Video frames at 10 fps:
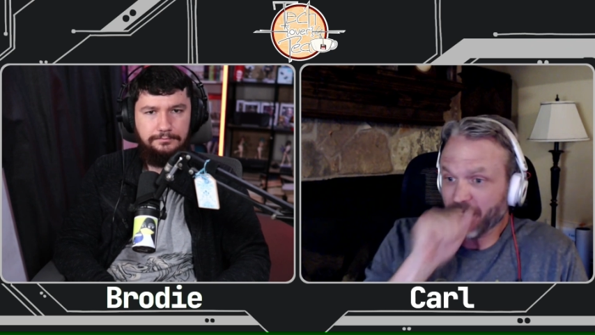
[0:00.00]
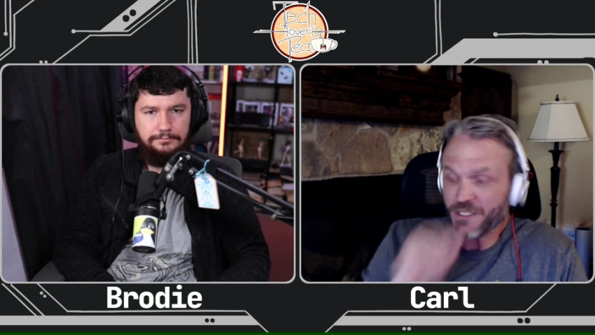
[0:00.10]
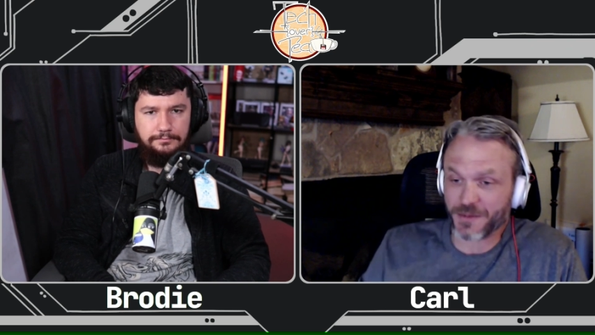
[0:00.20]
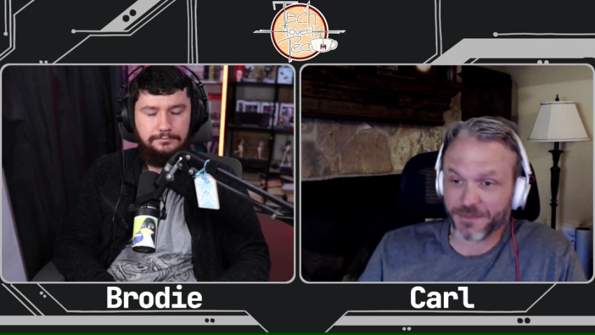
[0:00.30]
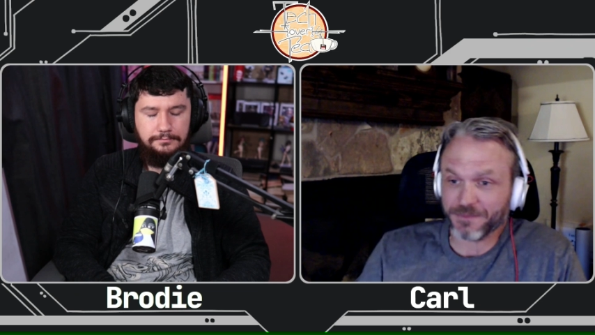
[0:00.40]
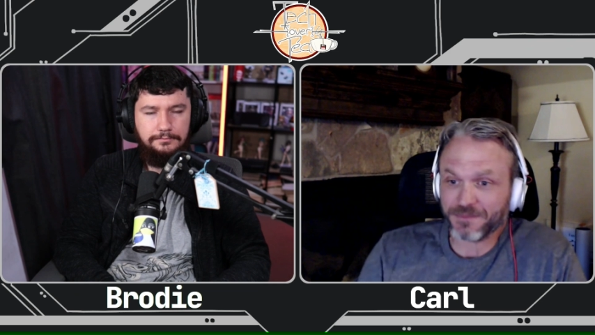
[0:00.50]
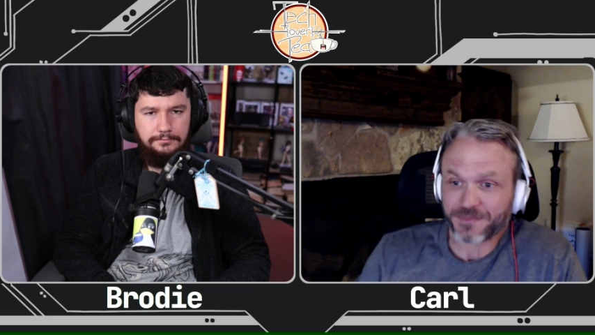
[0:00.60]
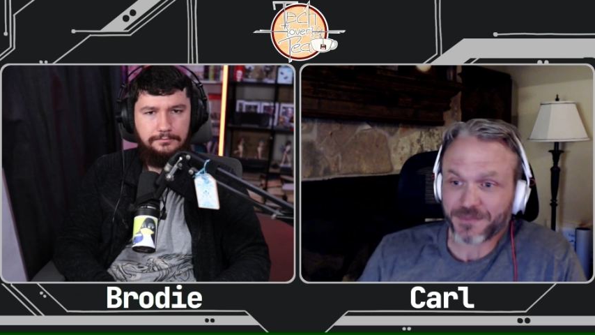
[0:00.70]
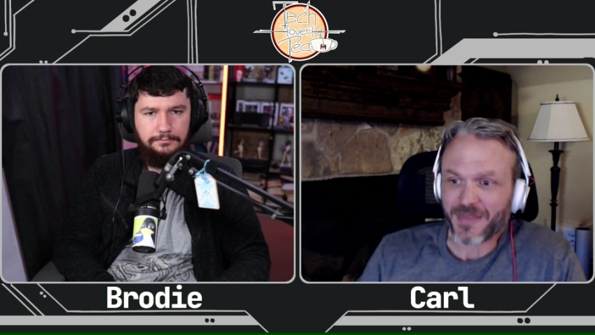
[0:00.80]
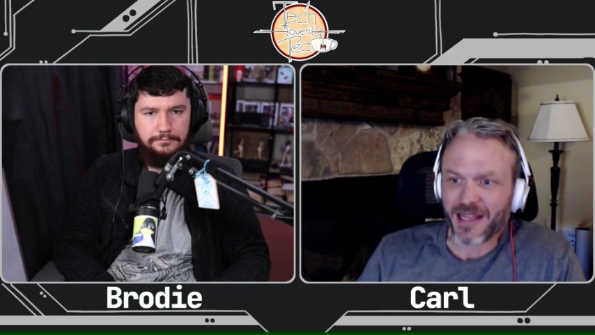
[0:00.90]
Speaker 1: excuse me
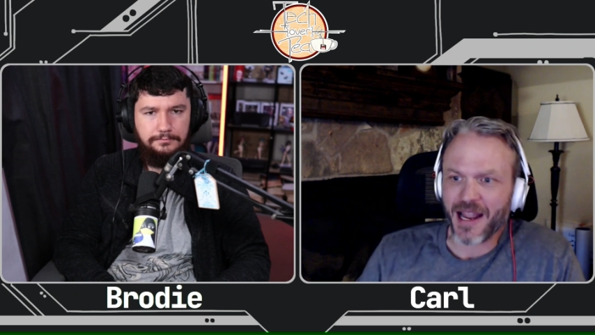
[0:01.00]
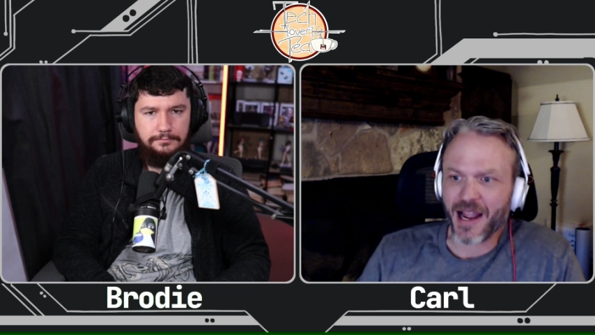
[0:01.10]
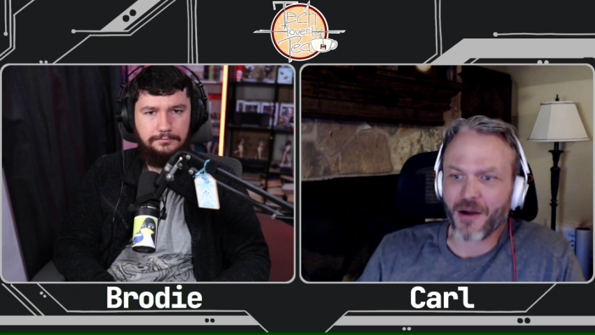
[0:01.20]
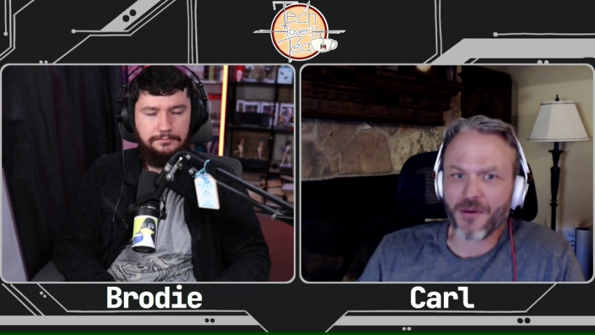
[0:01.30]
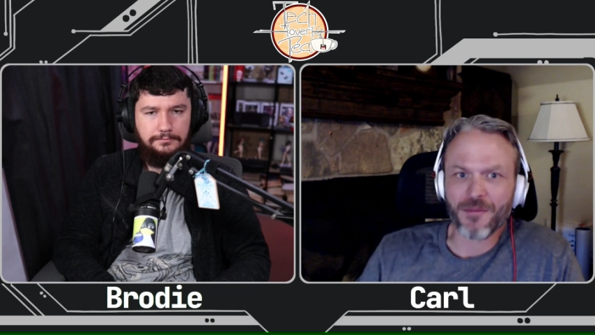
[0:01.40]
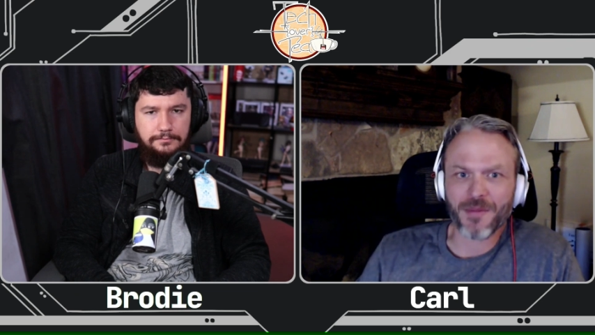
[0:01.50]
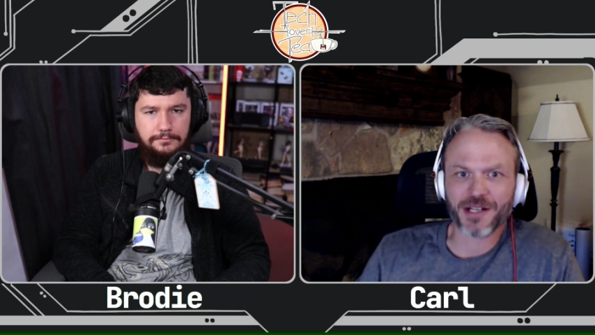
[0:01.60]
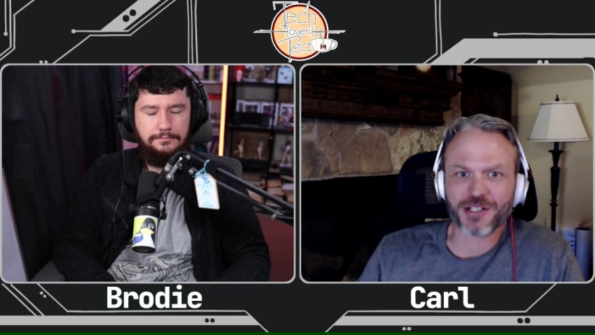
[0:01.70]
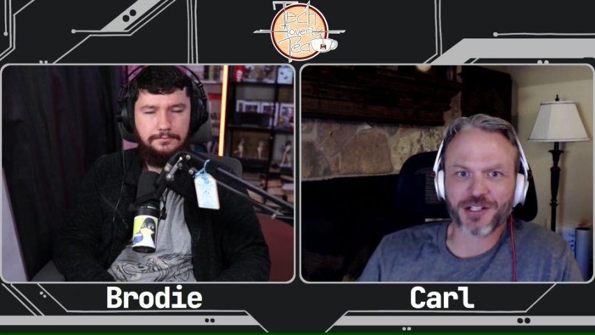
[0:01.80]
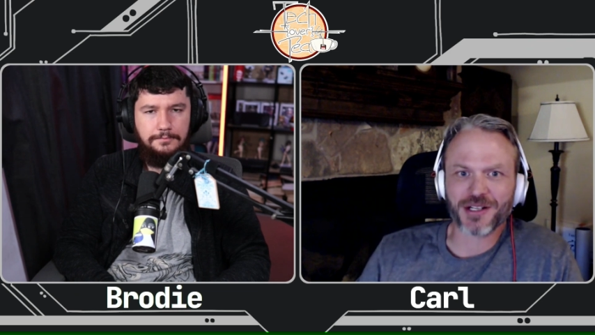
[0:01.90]
how
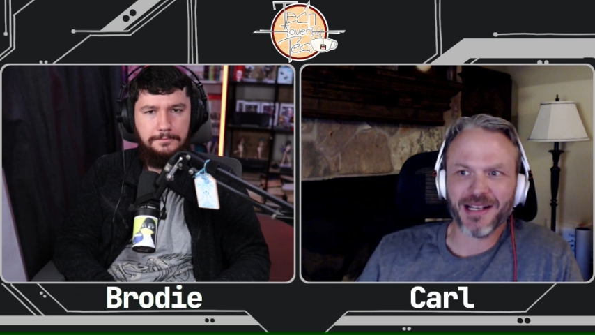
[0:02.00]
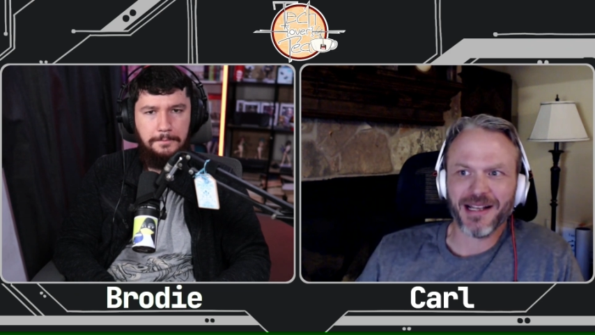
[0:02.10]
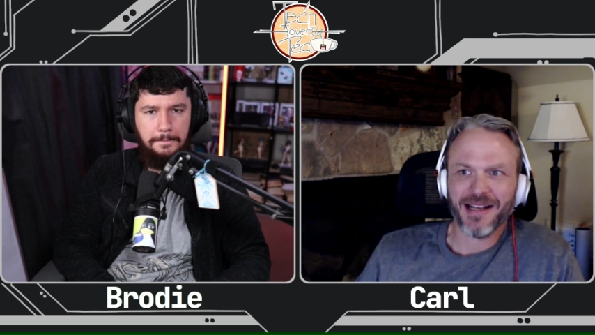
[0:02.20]
much